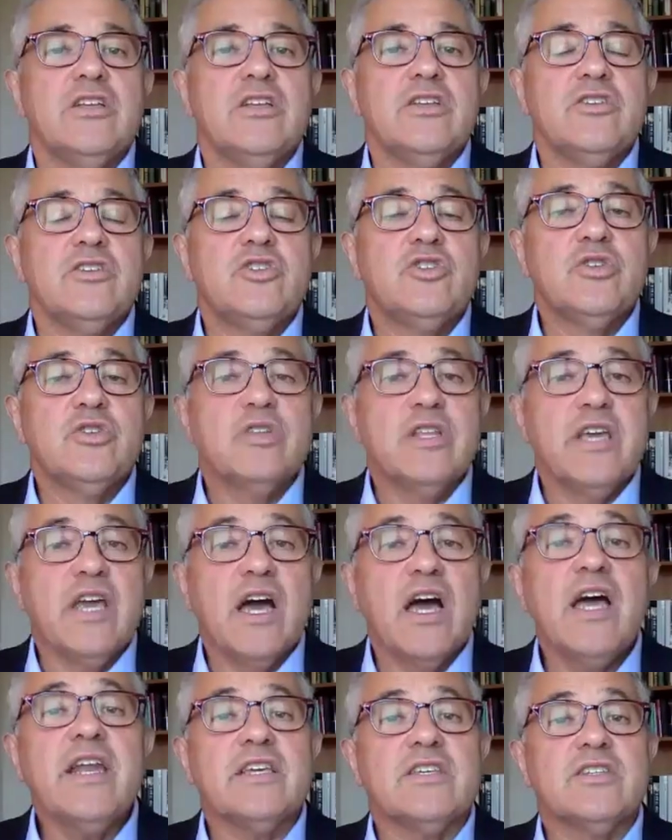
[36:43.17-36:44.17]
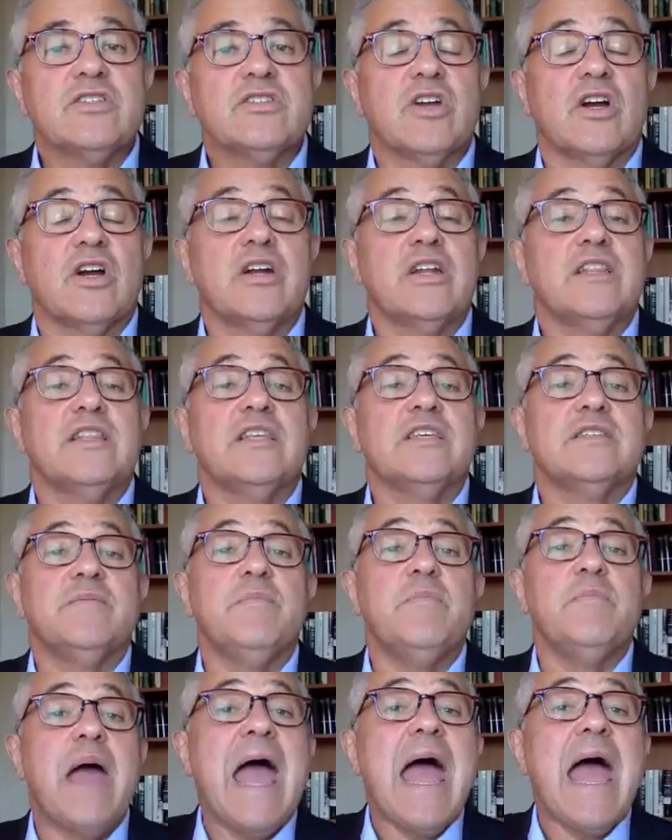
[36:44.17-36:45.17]
Giuliani started this
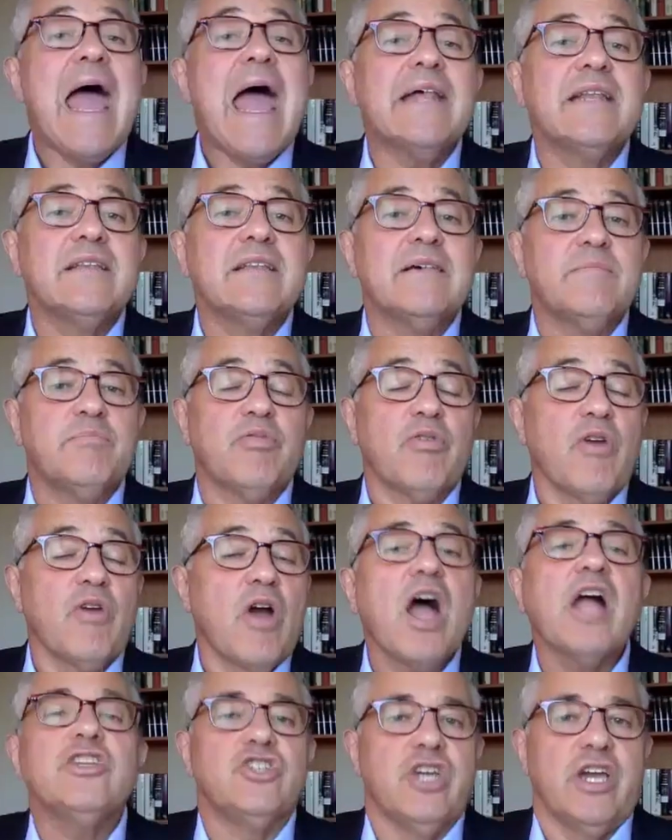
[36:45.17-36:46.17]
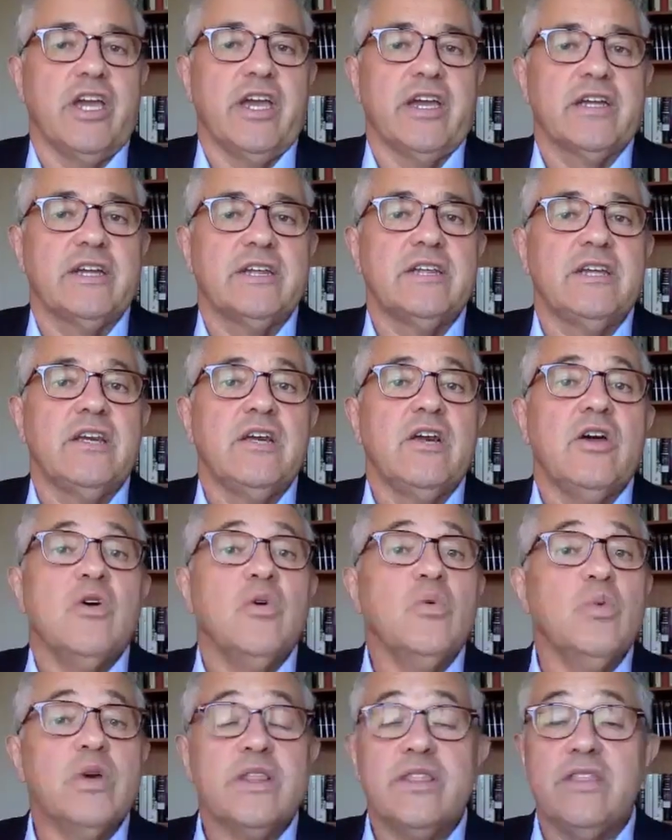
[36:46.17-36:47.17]
mad project
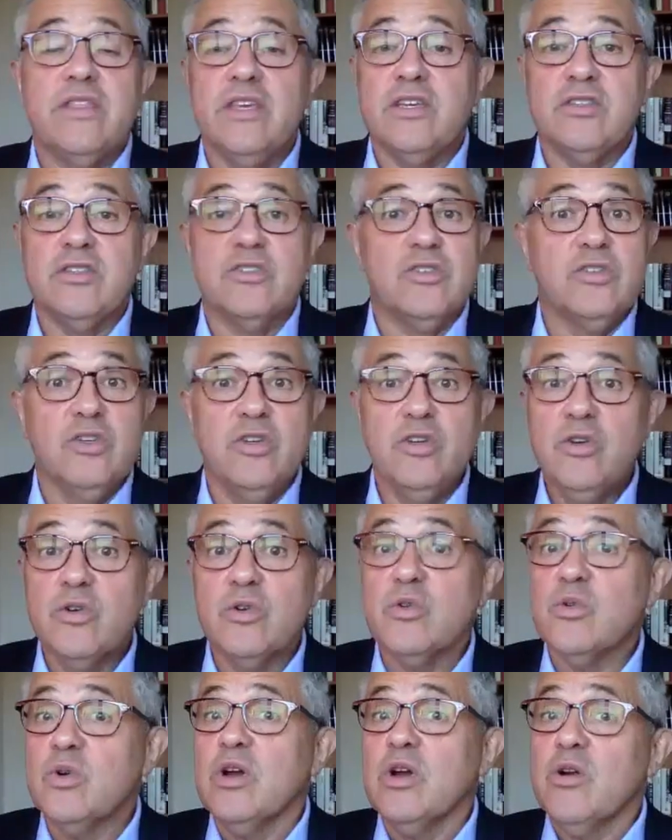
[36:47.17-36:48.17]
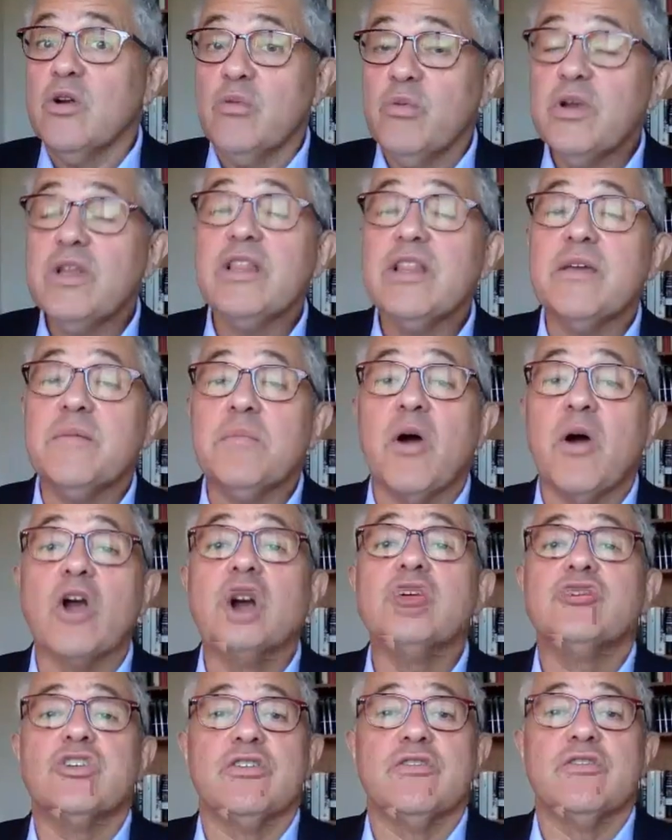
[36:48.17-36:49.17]
with these two really
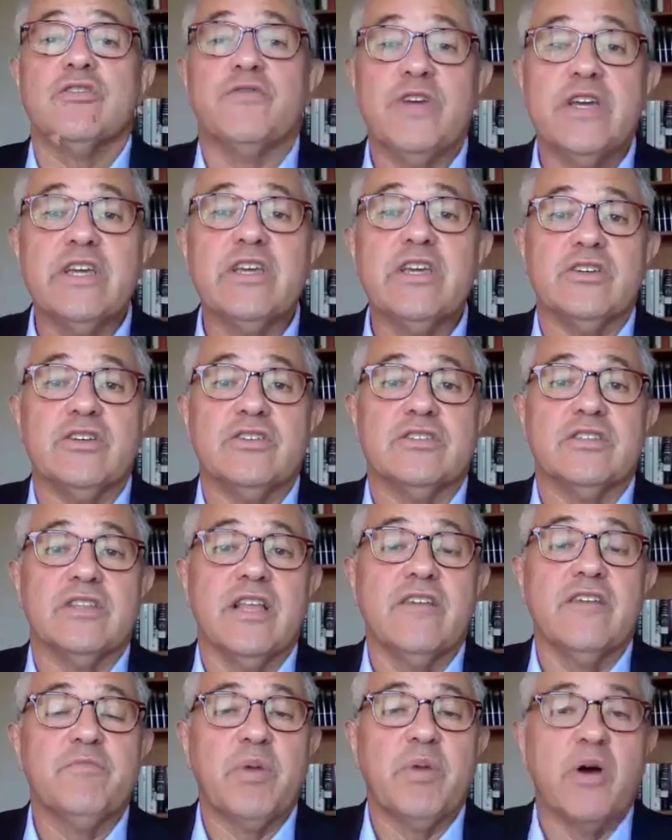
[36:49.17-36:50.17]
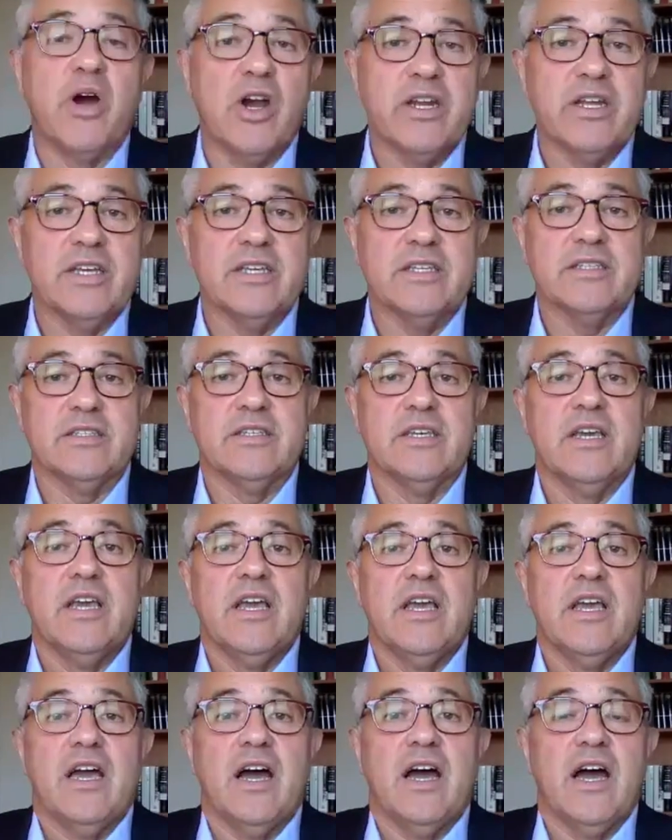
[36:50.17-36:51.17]
marginal figures, Lev Parnas
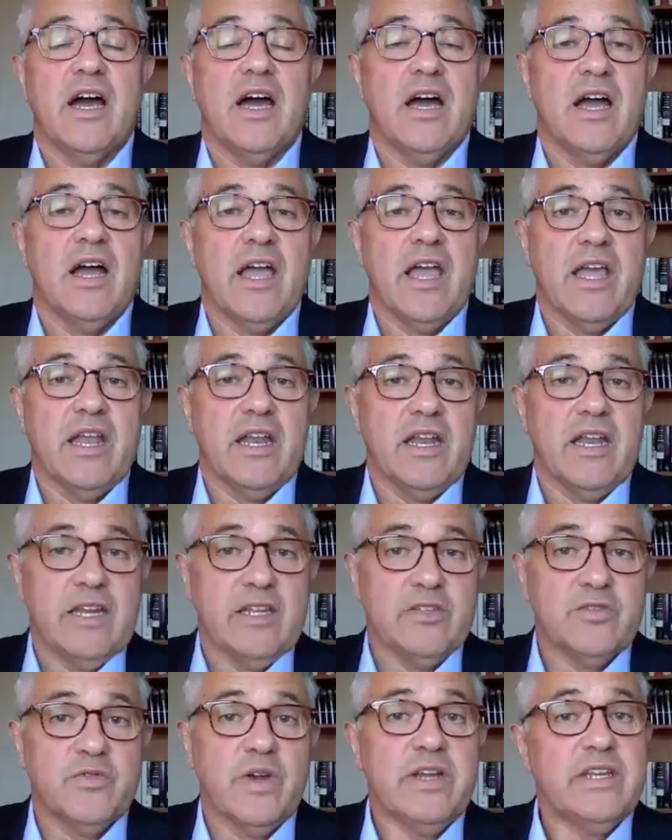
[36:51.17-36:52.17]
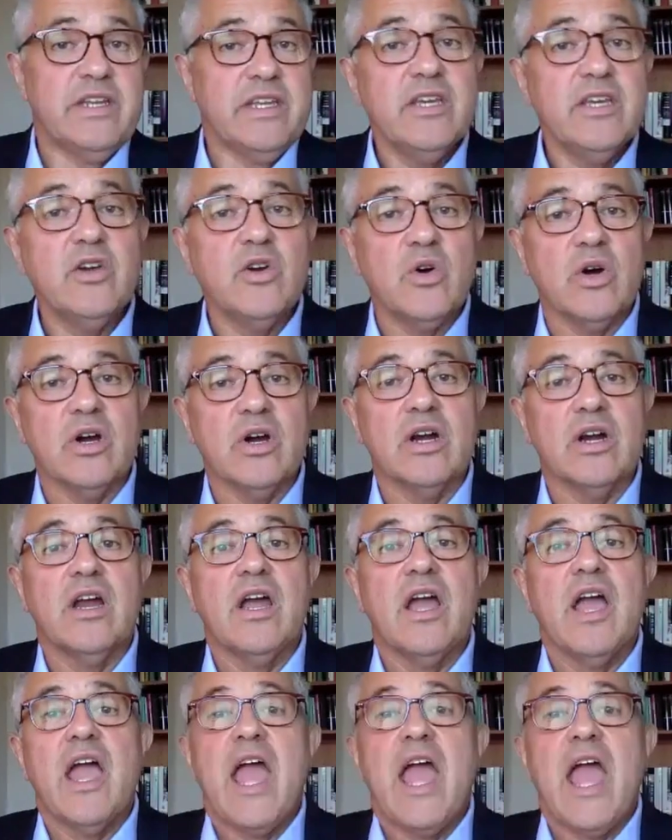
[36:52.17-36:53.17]
and his friend Igor,
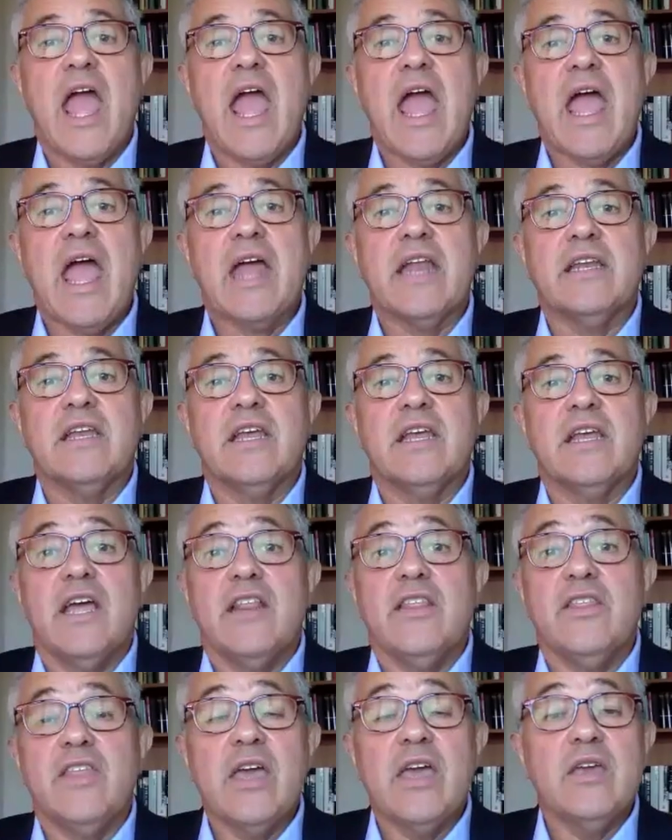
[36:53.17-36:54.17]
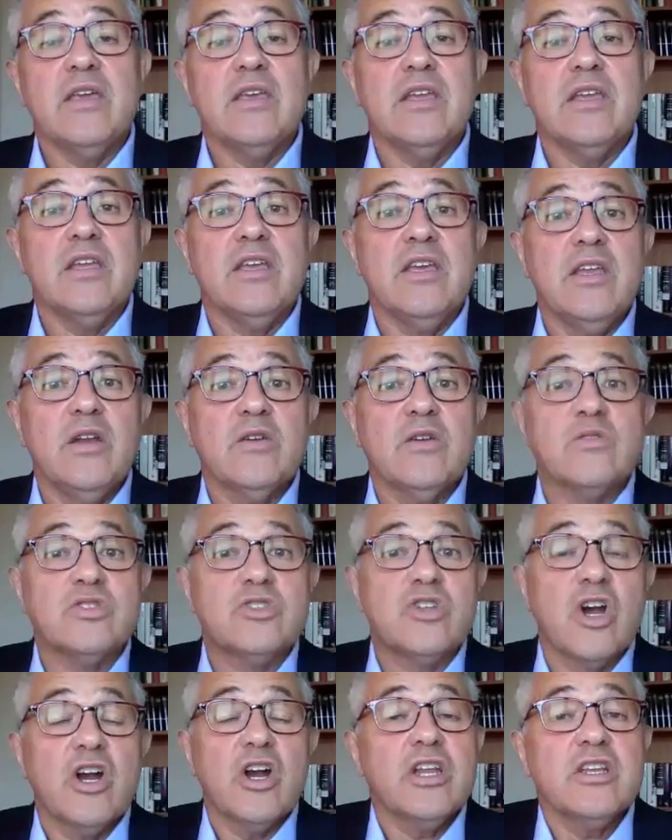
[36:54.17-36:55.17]
and they,
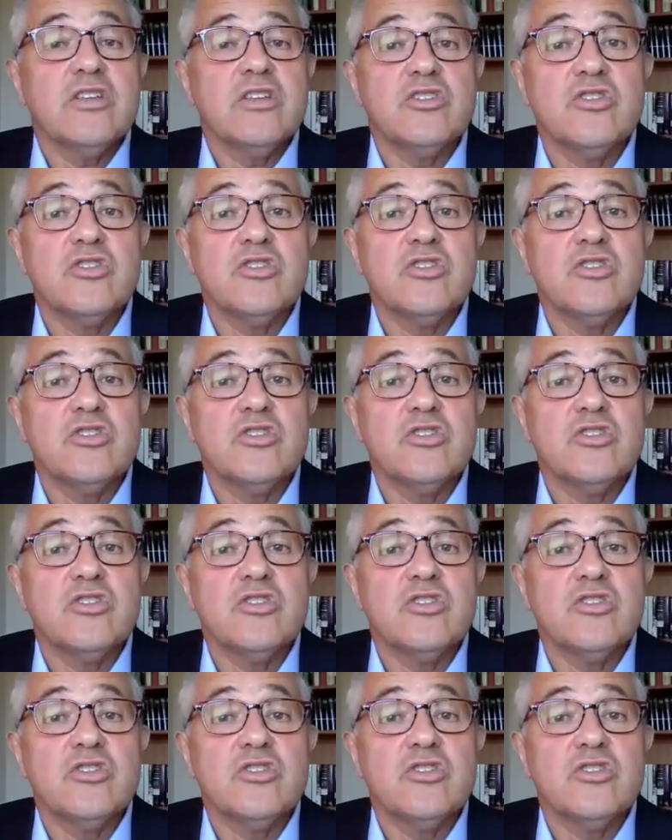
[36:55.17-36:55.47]
started